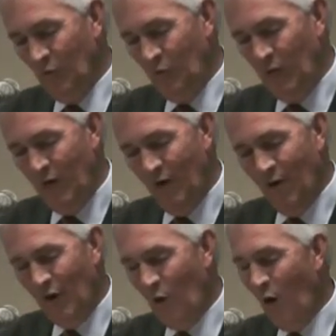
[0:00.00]
We
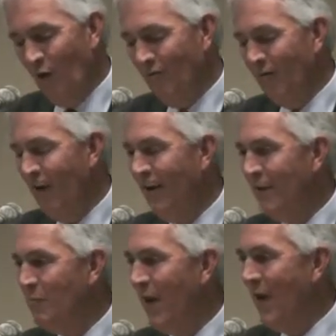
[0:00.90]
are a
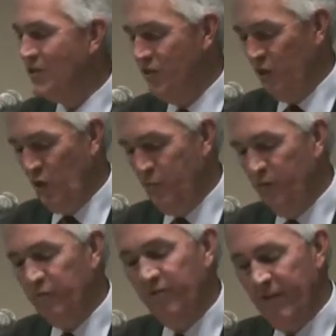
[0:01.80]
qualified, passionate group
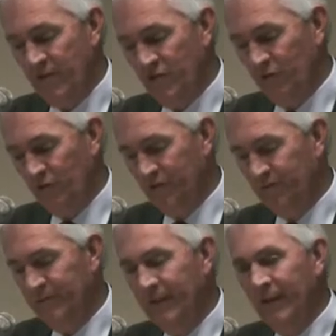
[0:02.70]
of
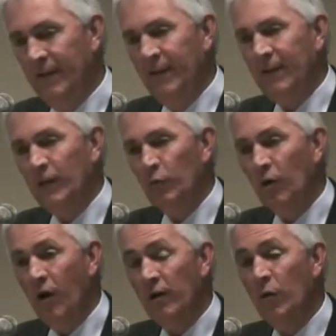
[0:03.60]
professionals, and
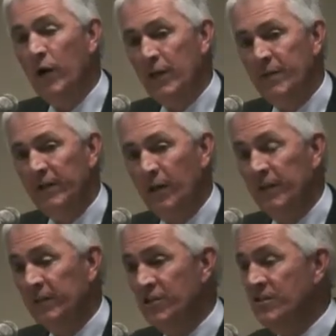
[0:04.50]
we're on our way to
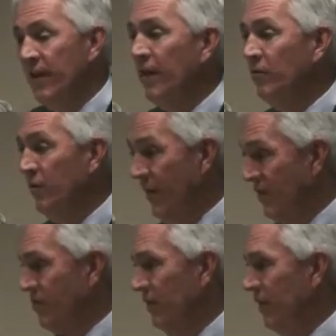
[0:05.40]
becoming the standard of
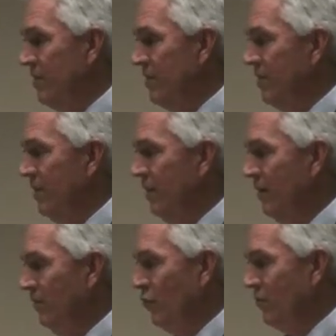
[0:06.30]
excellence
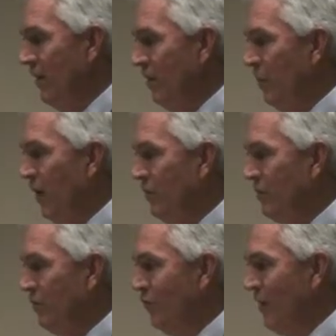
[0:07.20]
for state
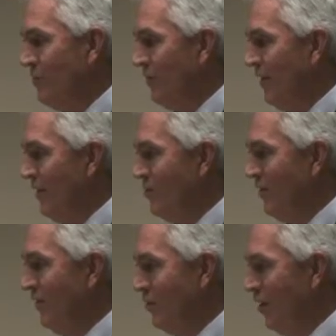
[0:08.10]
departments of
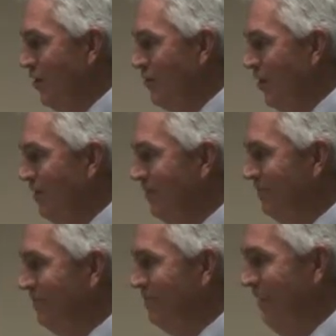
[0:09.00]
transportation in this country.
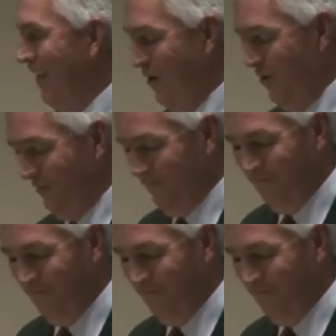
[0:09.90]
Thank you.